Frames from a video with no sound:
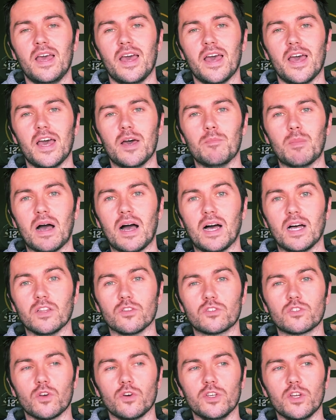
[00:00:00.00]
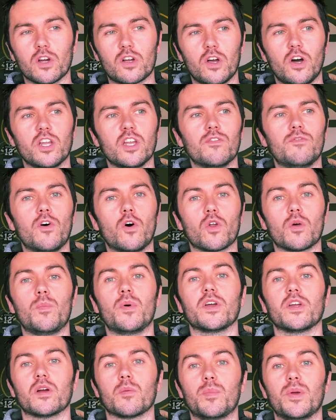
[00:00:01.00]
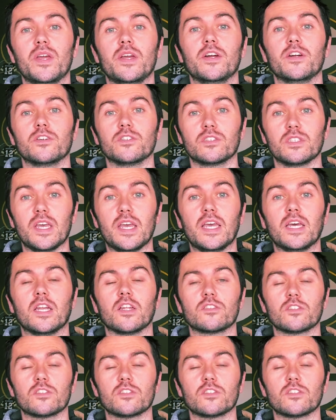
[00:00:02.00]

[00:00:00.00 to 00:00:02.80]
Um, and so you're kind of voted by your peers in.